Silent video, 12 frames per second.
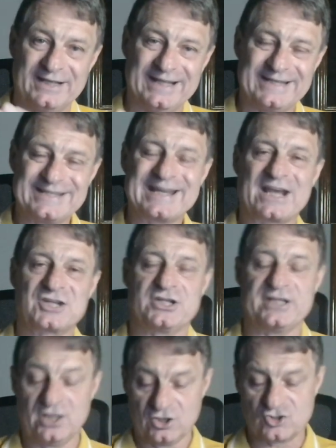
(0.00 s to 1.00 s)
it did
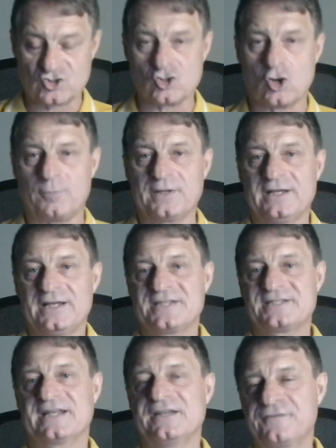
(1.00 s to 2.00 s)
actually drop
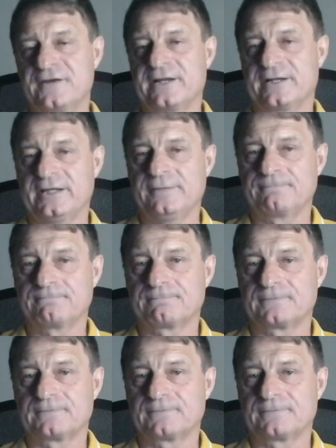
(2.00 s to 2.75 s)
significantly.